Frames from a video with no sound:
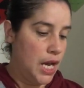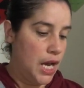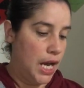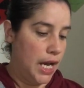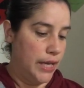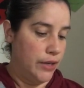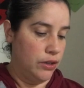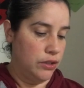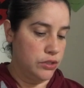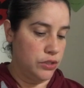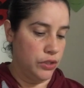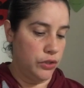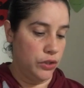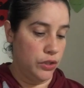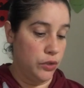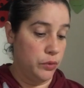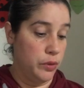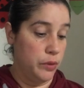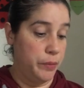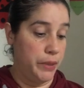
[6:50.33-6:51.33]
I also thought
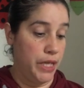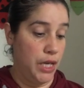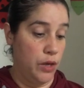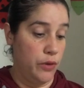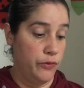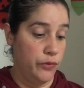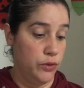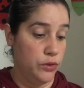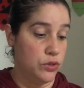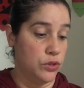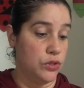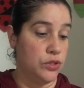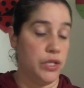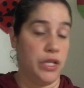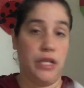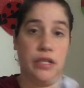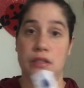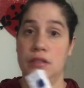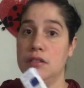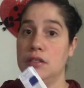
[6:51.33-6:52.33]
it would be helpful to
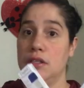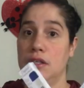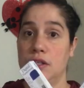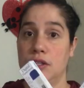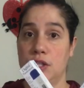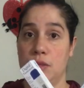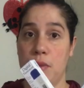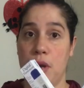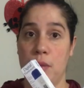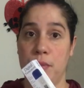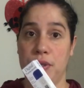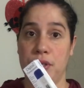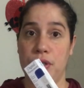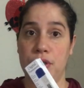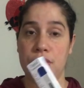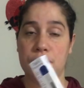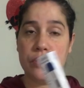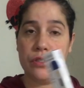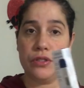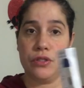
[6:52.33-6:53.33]
send
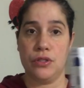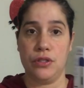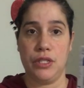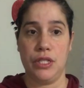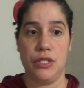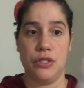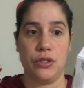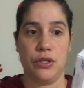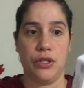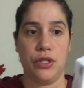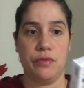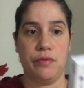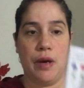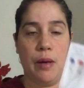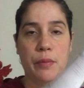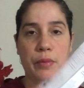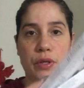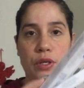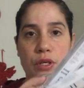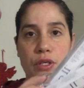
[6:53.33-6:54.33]
thermometers. So these are
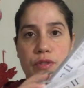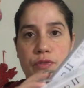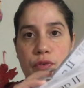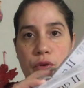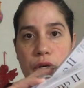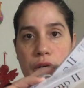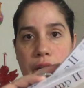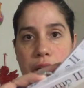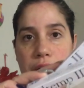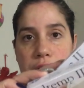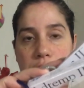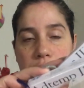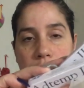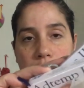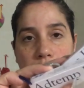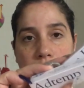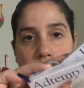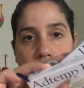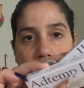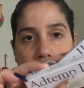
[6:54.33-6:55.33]
thermometers for like
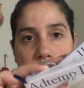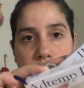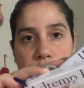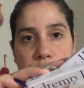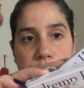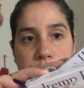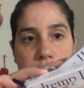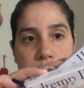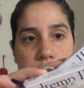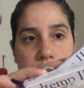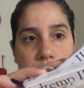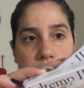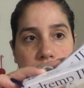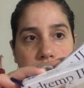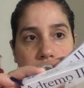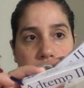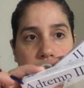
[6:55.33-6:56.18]
infants